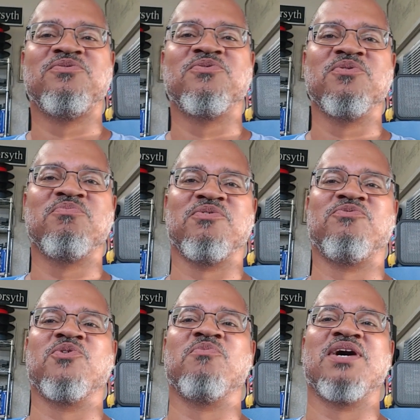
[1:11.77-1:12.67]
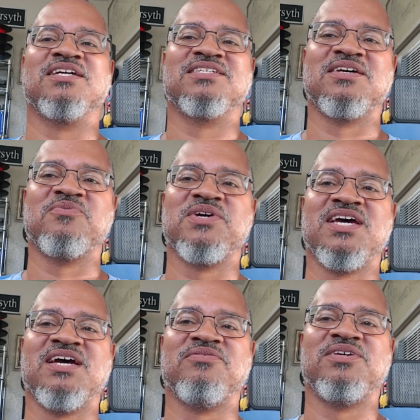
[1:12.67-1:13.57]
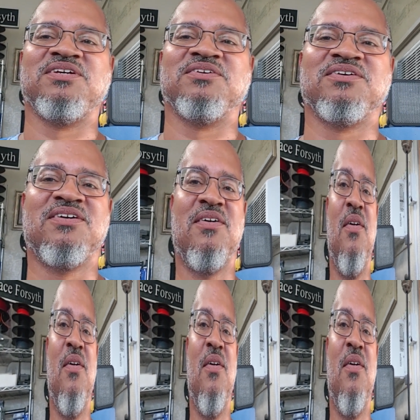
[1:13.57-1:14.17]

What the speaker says: group of robots that we have here.